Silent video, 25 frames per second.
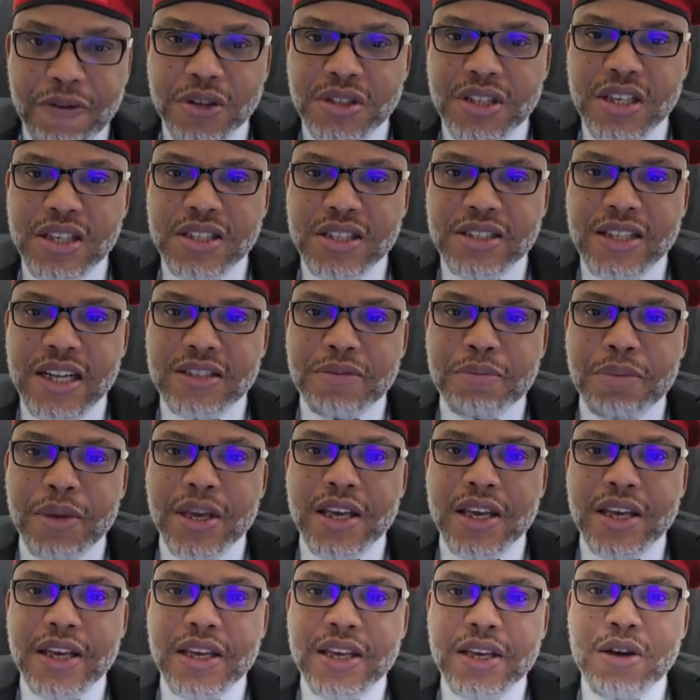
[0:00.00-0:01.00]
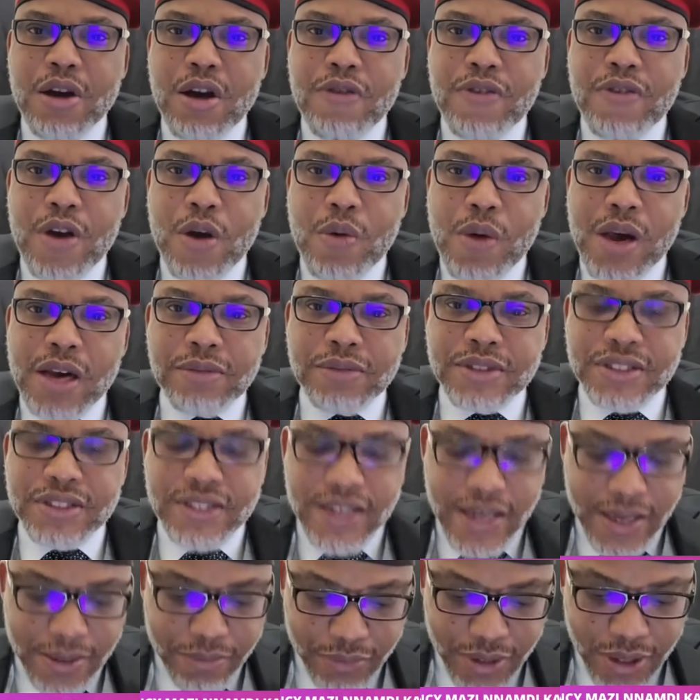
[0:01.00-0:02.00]
forces that be overwhelmed
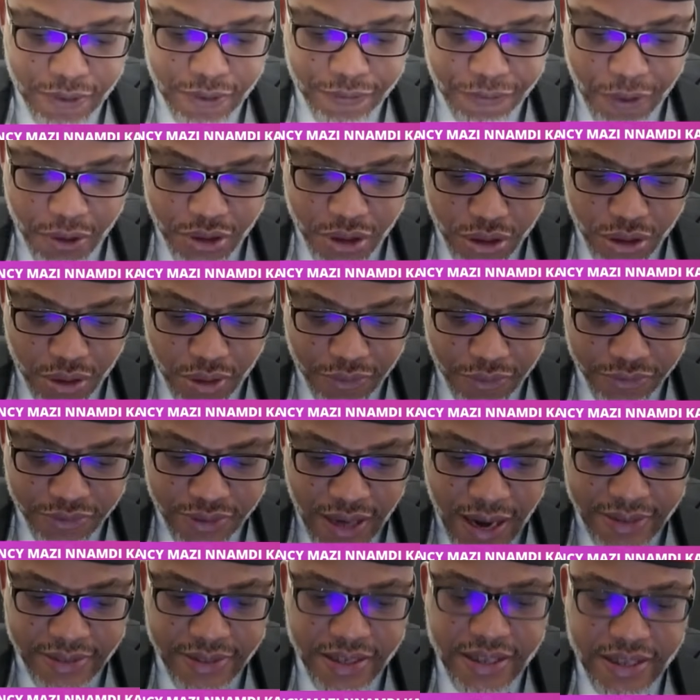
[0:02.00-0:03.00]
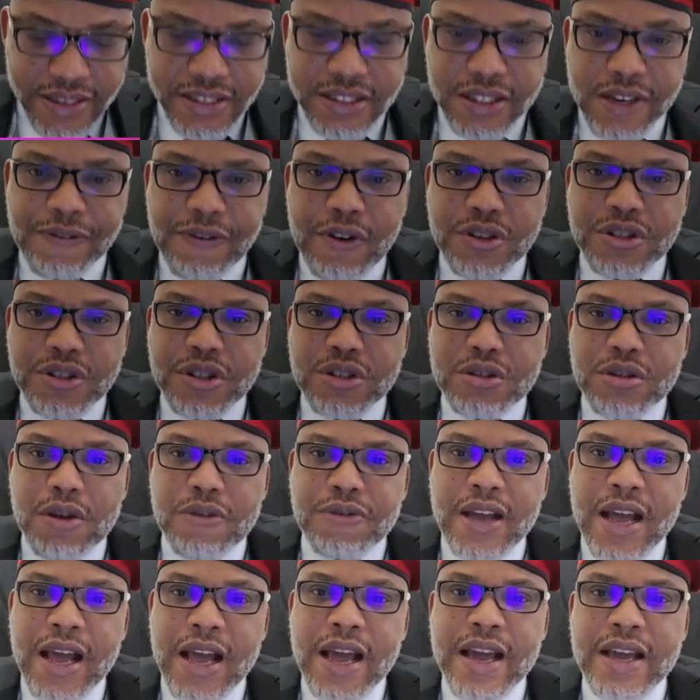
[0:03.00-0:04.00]
them, the forces of darkness, the forces
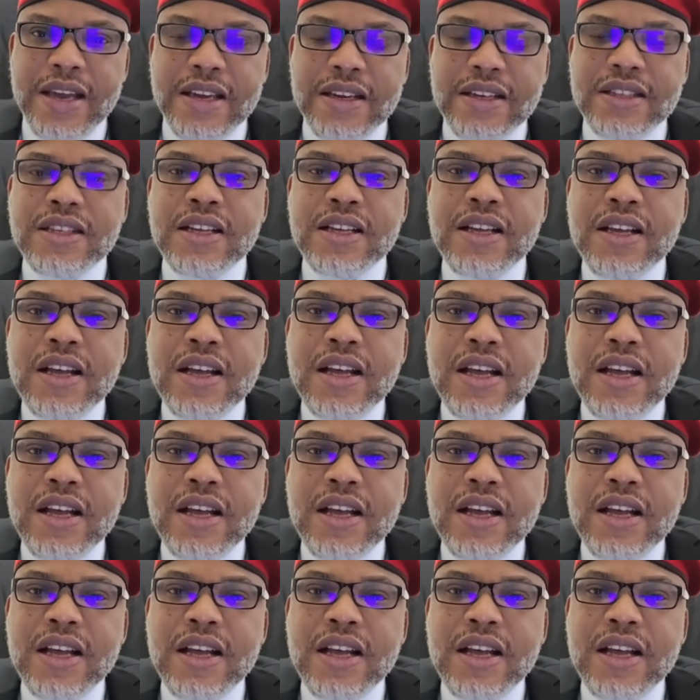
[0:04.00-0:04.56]
of hate,